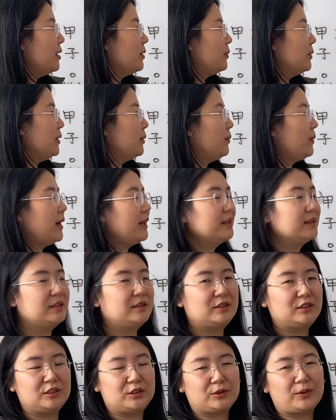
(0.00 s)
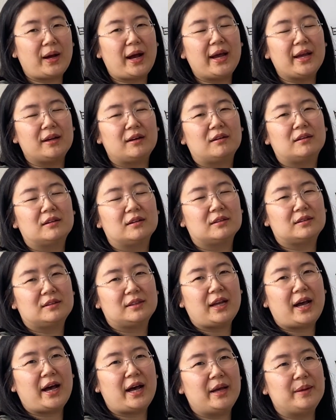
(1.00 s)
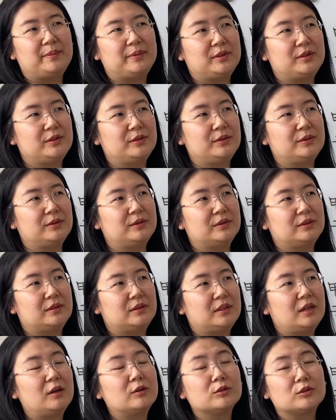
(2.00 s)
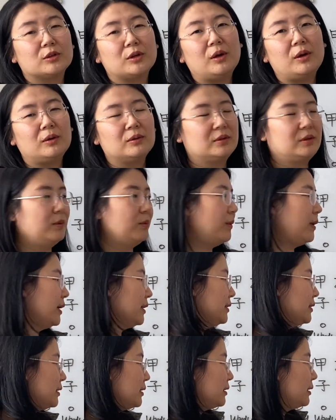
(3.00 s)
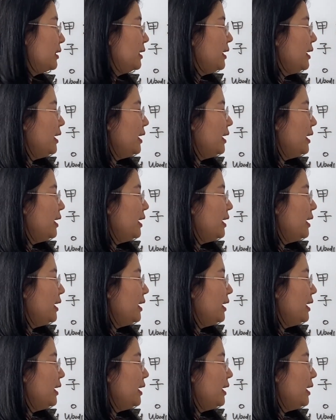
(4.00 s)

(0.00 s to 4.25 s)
We want the dry earth type to control the water.